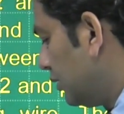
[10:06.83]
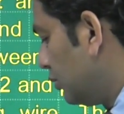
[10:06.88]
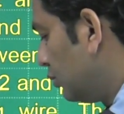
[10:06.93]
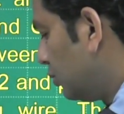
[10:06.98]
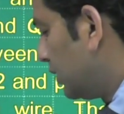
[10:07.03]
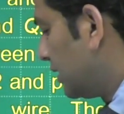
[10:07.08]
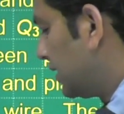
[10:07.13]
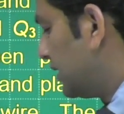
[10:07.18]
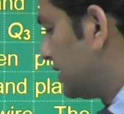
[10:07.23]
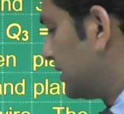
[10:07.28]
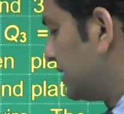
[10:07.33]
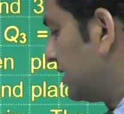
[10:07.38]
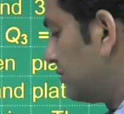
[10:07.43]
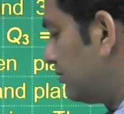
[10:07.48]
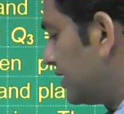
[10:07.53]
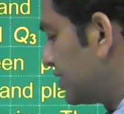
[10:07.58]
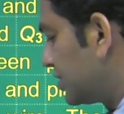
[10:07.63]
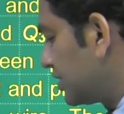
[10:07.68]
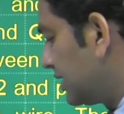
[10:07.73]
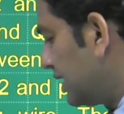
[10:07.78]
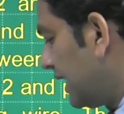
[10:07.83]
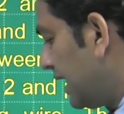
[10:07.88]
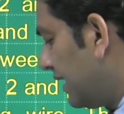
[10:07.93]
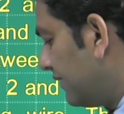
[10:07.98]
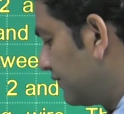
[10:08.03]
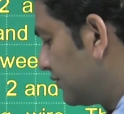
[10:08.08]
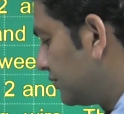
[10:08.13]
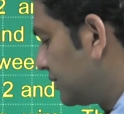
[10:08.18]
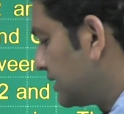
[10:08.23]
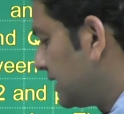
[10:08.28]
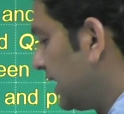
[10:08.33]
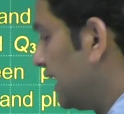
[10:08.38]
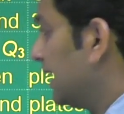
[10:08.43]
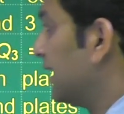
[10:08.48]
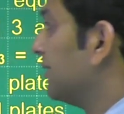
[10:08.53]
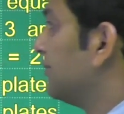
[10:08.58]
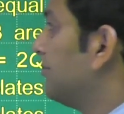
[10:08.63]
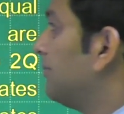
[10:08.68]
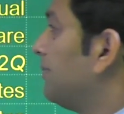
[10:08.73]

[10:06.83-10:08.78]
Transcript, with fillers: What does the question have to say?